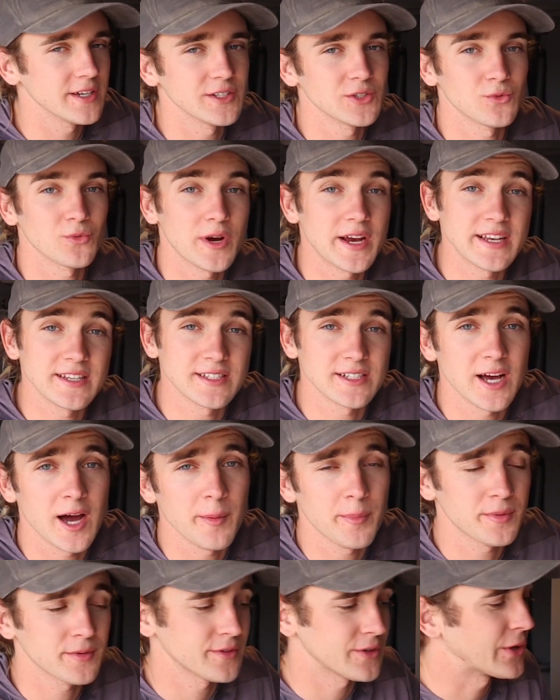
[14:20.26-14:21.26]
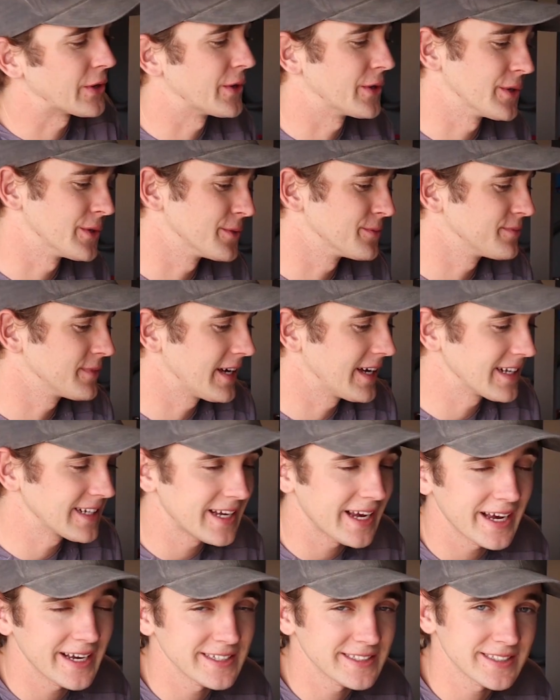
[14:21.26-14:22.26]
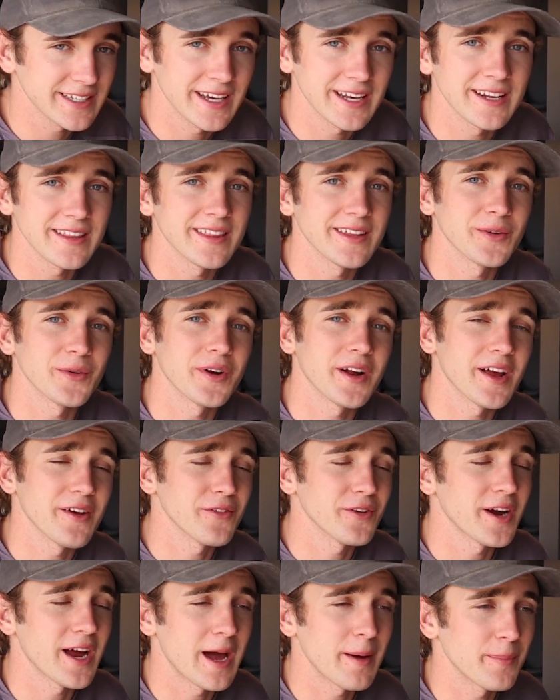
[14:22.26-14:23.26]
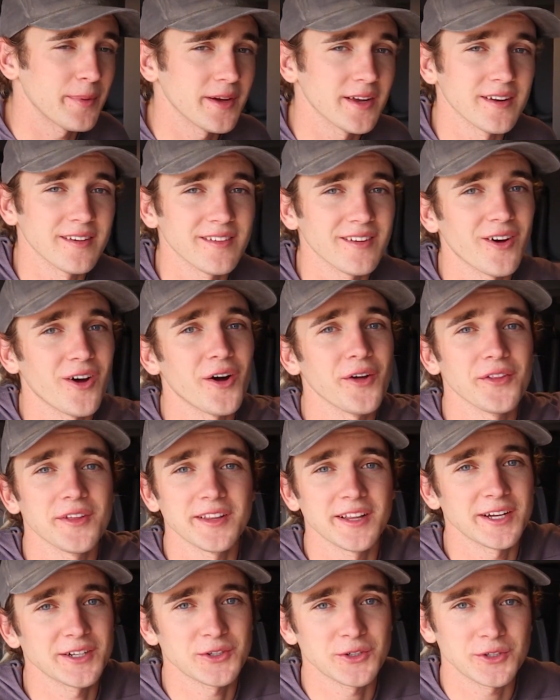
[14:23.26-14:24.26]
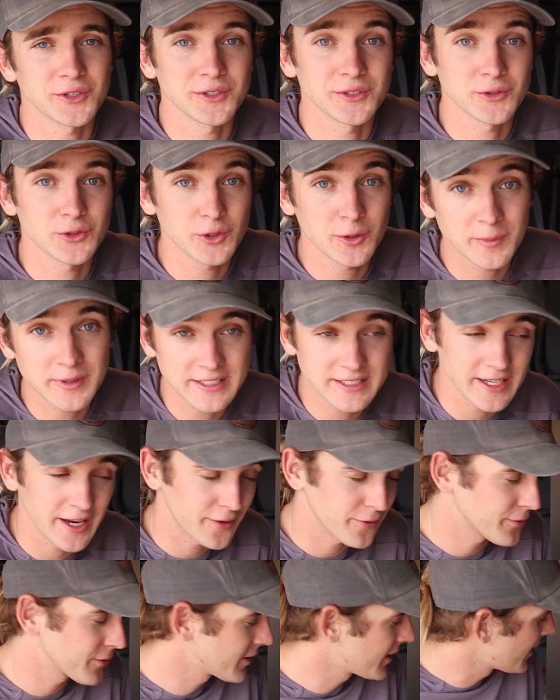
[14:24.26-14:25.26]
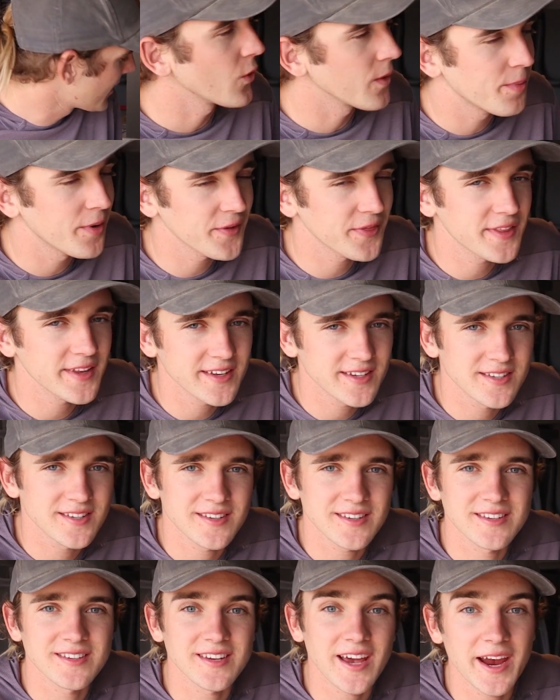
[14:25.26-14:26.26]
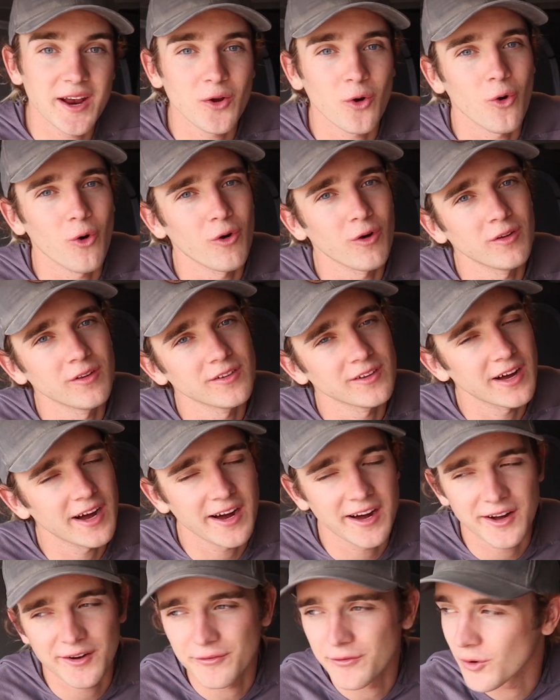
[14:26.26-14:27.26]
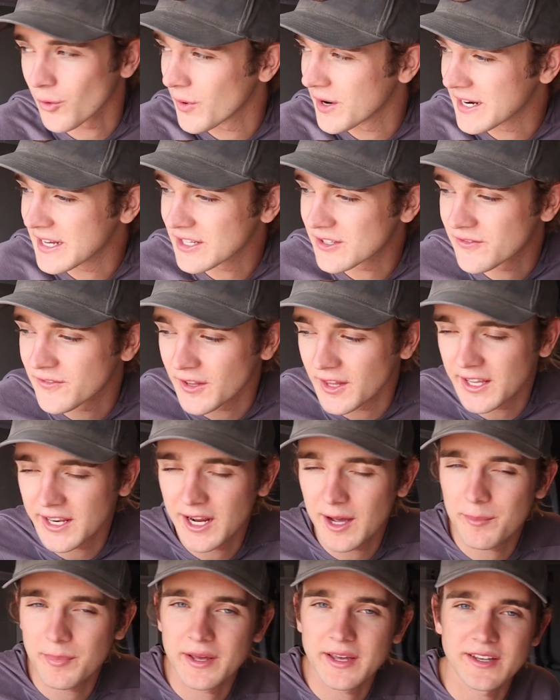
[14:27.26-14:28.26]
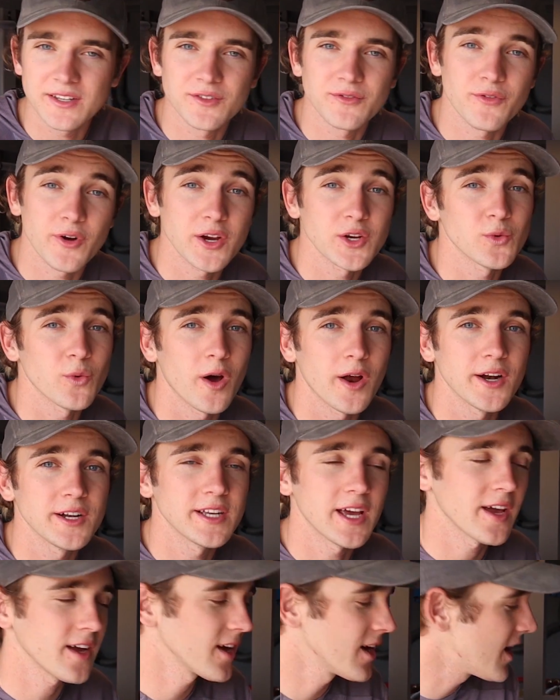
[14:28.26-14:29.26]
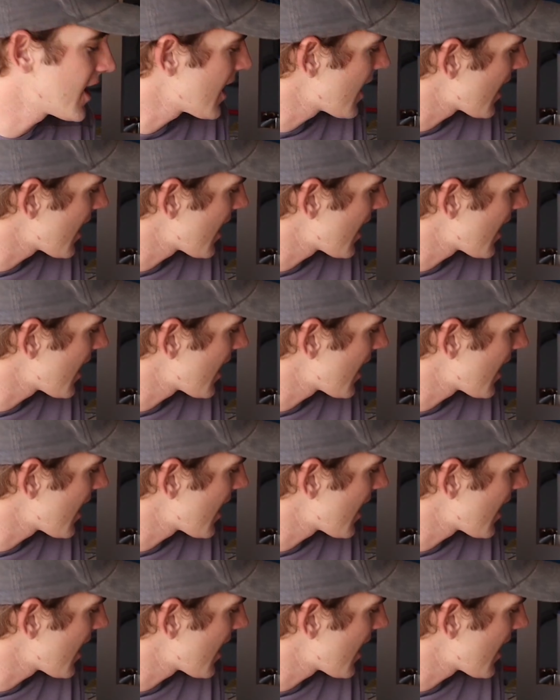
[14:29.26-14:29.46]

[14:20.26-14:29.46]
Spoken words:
is raised up, so in case anything were to ever happen, all the electrical should be safe. We put this sight hole for when he's filling up his freshwater tank.